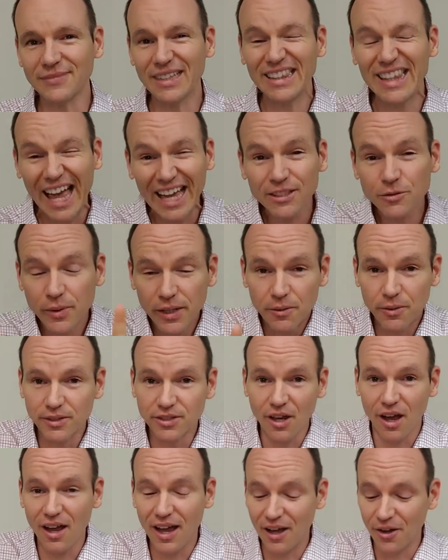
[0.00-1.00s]
Last week we
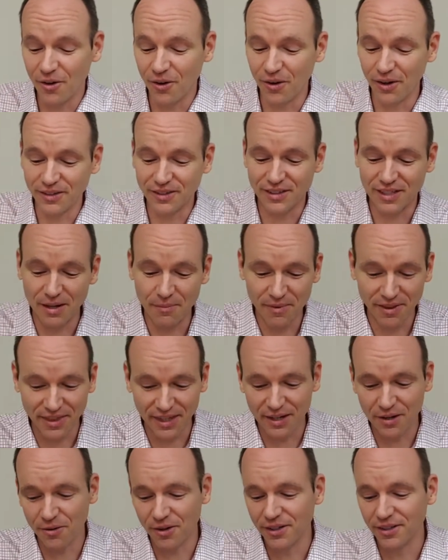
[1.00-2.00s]
saw how
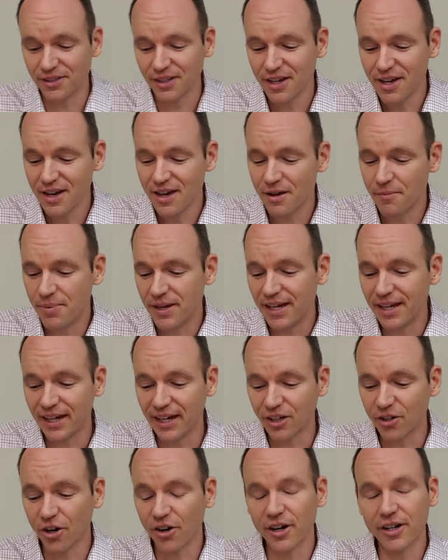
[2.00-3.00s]
Timothy was being
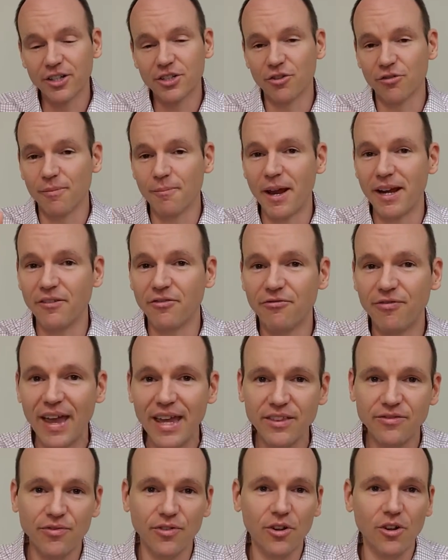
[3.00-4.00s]
encouraged to remain
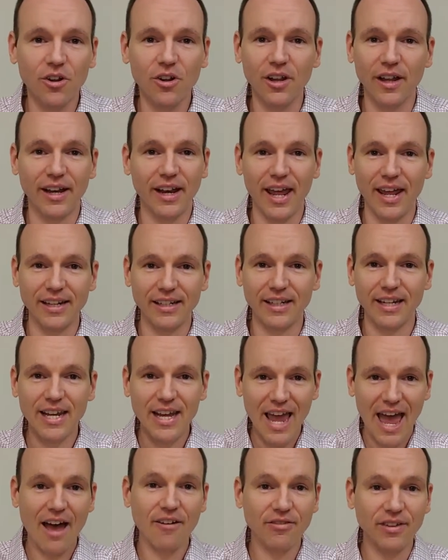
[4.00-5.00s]
faithful and
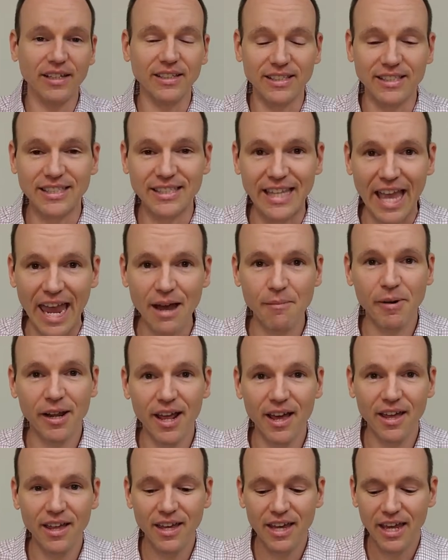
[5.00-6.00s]
have that
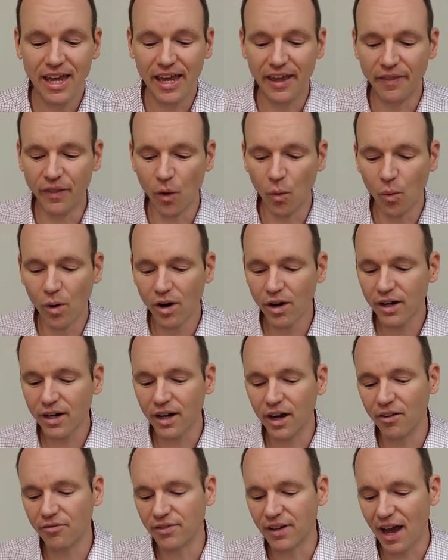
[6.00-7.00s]
stamina in the work
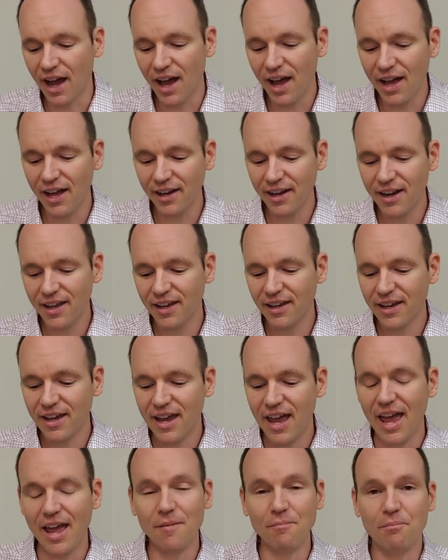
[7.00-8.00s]
of God.
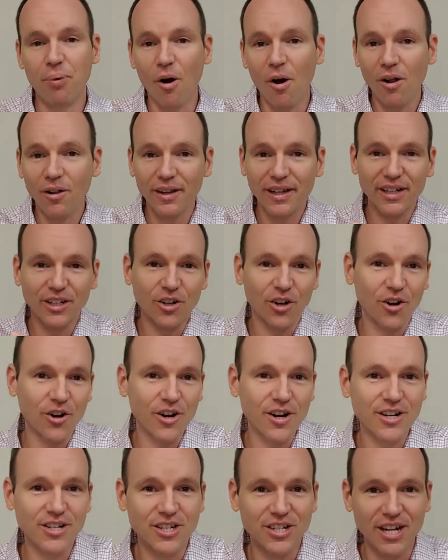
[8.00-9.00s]
And Paul
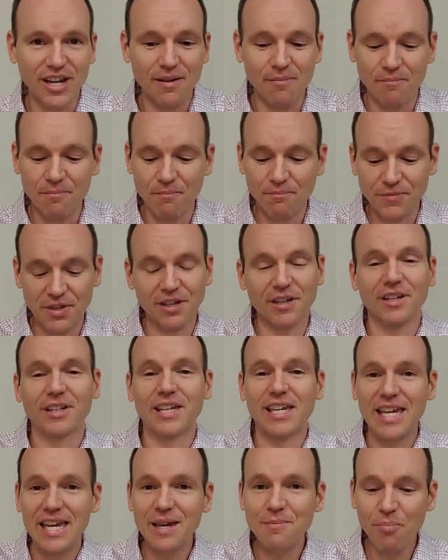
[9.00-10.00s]
encouraged him to
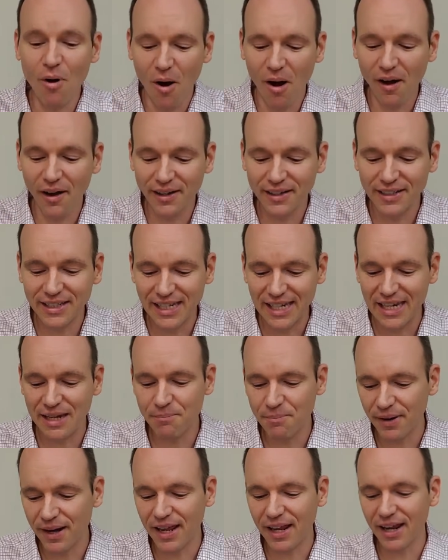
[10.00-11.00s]
keep on
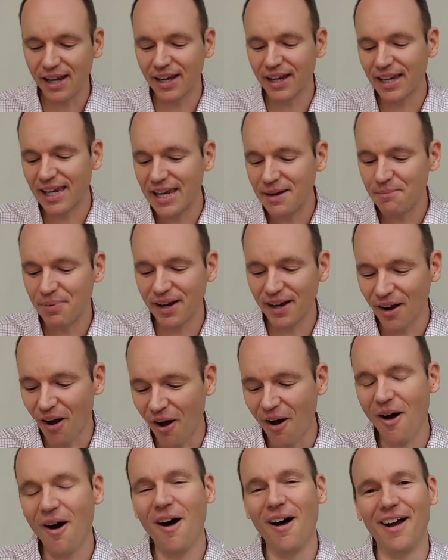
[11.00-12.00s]
keeping
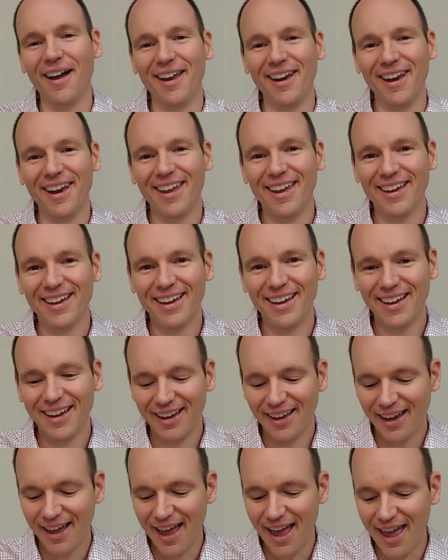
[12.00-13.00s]
on.
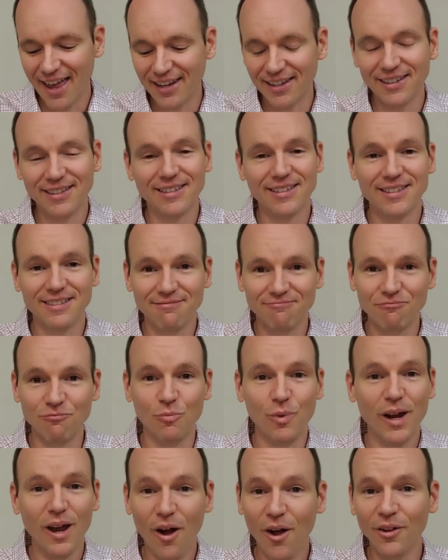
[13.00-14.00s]
And
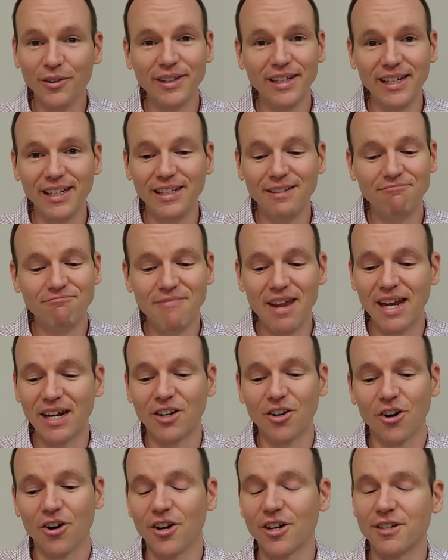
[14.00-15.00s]
we all need
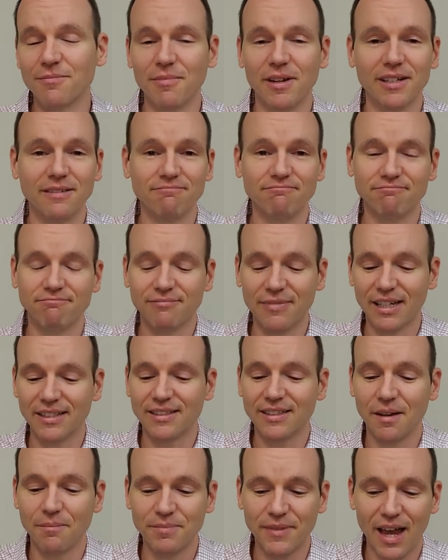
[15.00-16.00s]
encouragement at
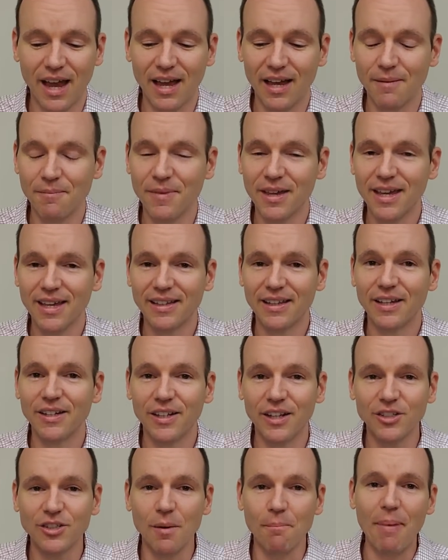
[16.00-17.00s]
some time.
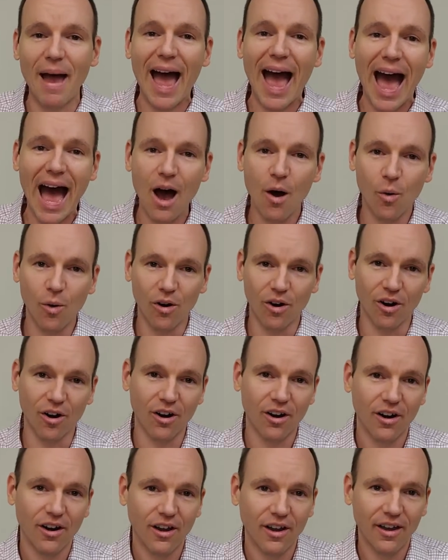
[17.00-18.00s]
There's a
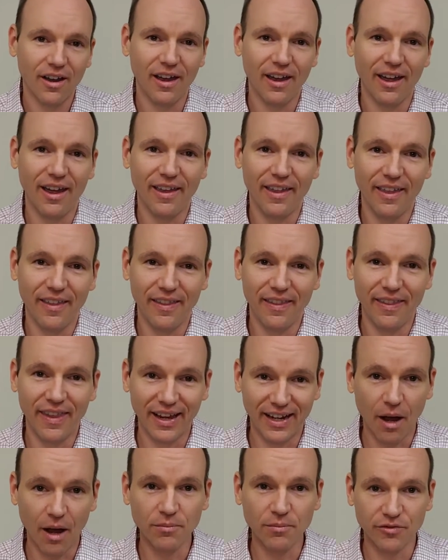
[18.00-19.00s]
power
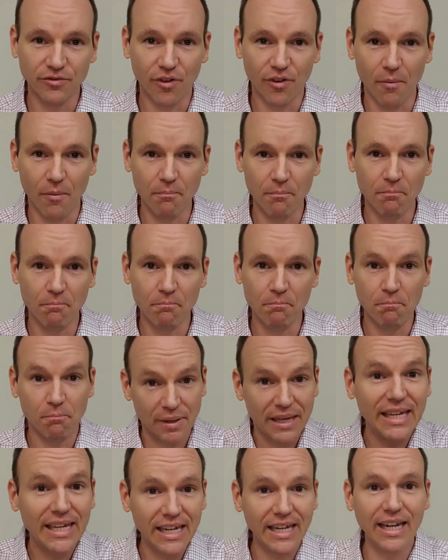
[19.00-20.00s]
that comes from
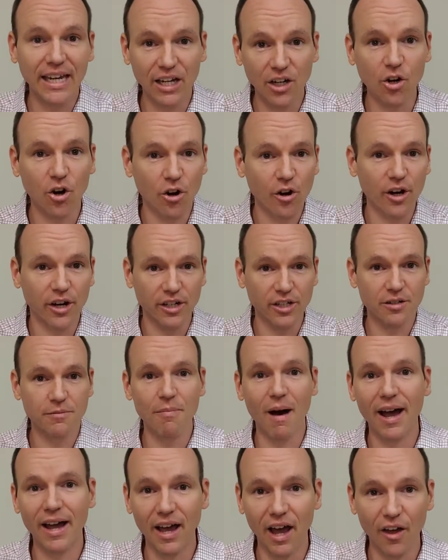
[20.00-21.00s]
being
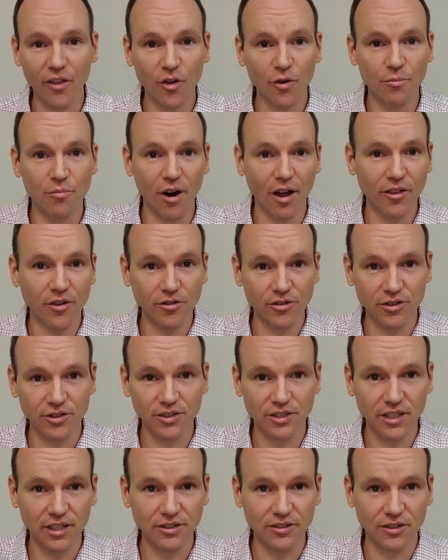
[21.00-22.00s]
encouraged by other brothers
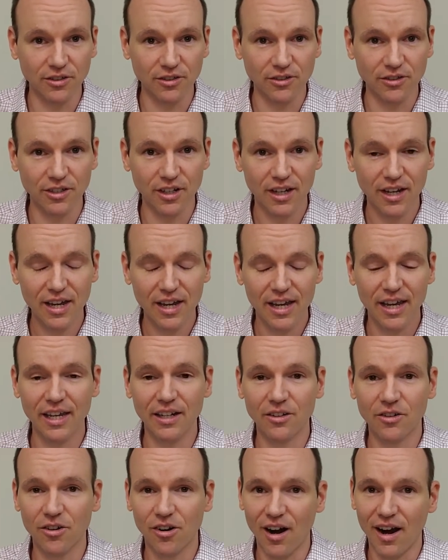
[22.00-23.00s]
and sisters
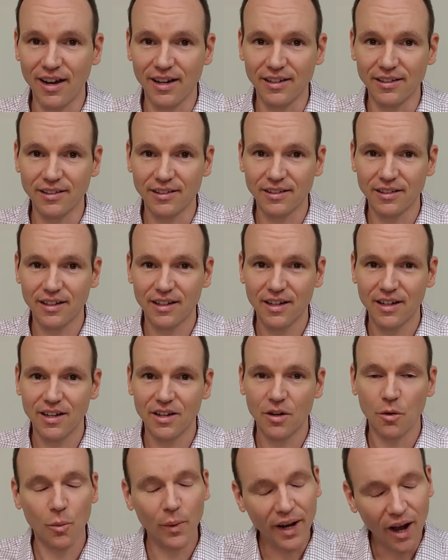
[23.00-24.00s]
in Christ.
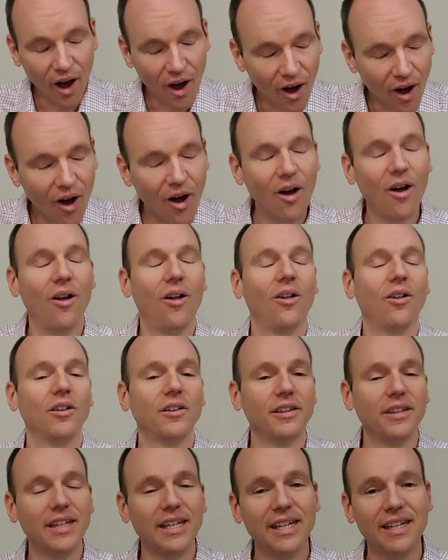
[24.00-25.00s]
We
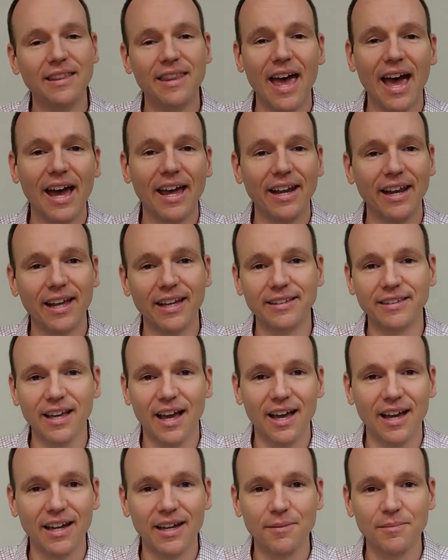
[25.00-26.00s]
all need that at
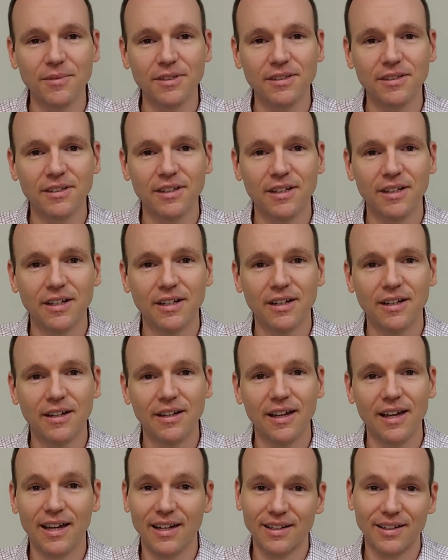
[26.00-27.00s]
times,
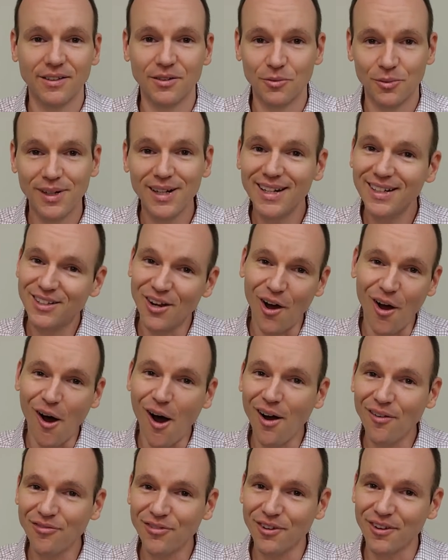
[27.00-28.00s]
and we need to
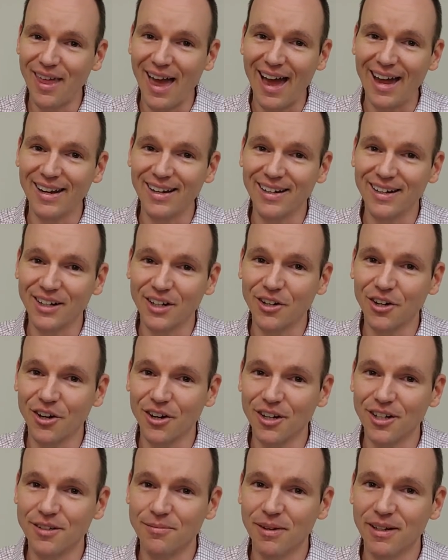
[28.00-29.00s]
offer that
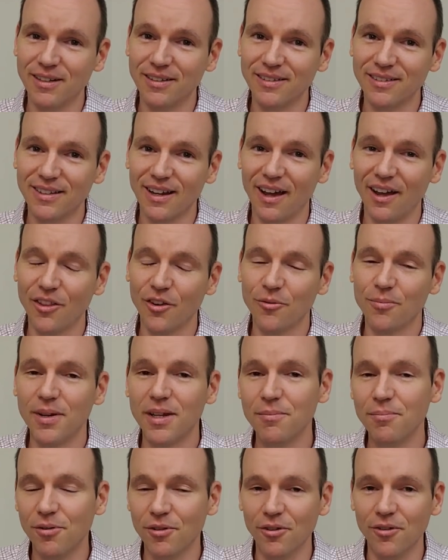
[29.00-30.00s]
encouragement to other
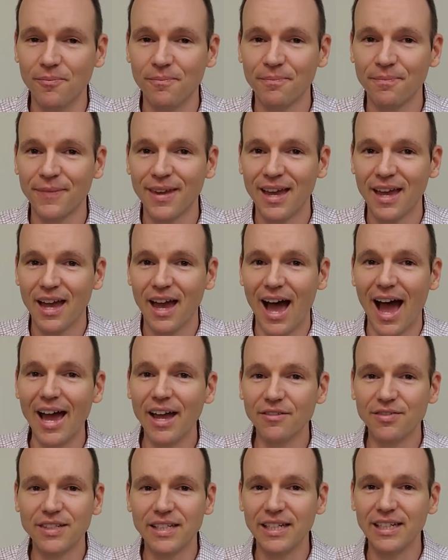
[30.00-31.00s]
people. I
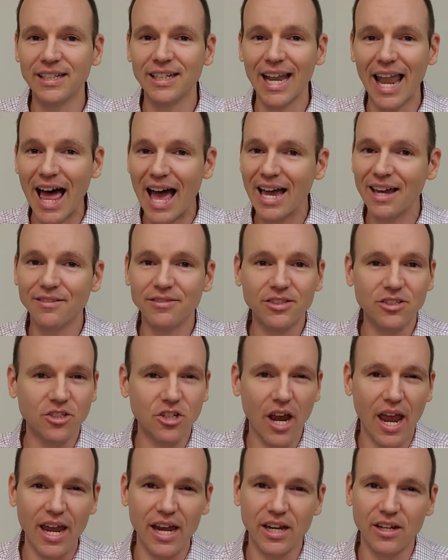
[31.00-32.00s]
have seen lives
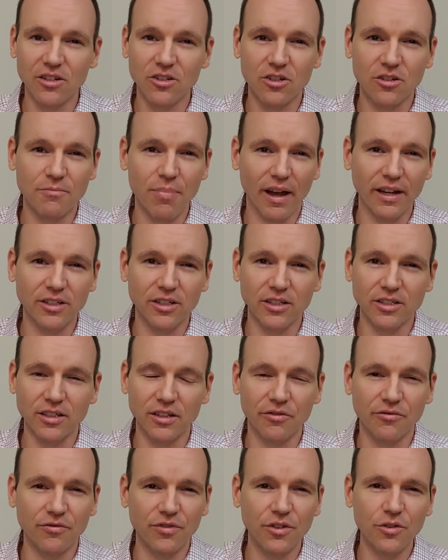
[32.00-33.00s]
changed by just
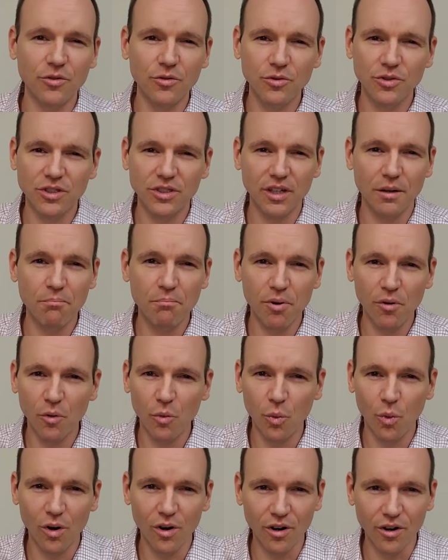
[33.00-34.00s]
a few
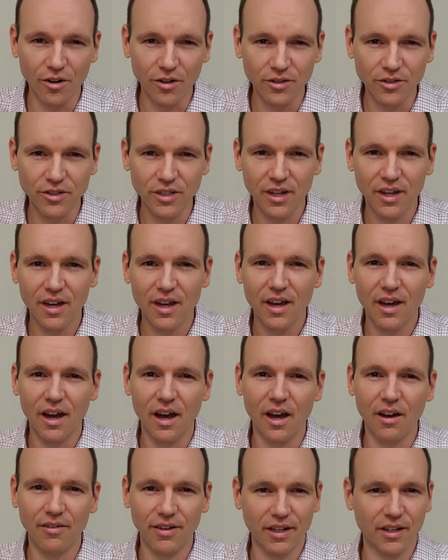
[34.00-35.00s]
simple words
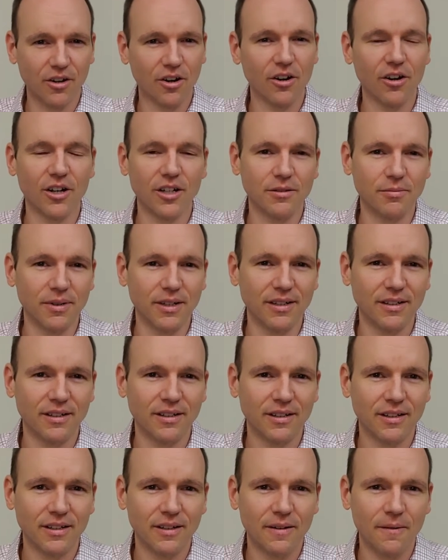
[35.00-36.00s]
of encouragement.
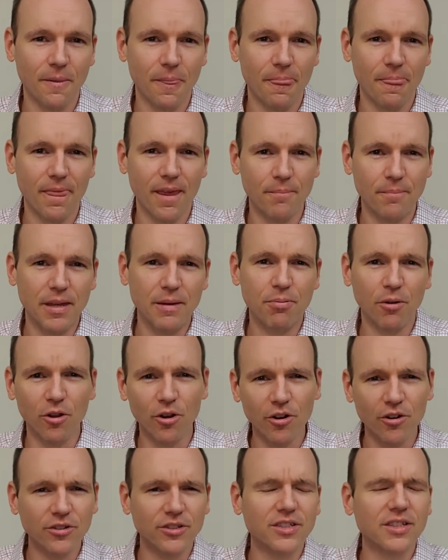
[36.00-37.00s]
that people
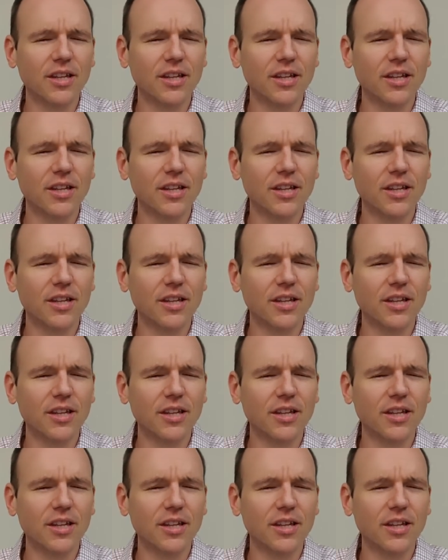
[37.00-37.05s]
heard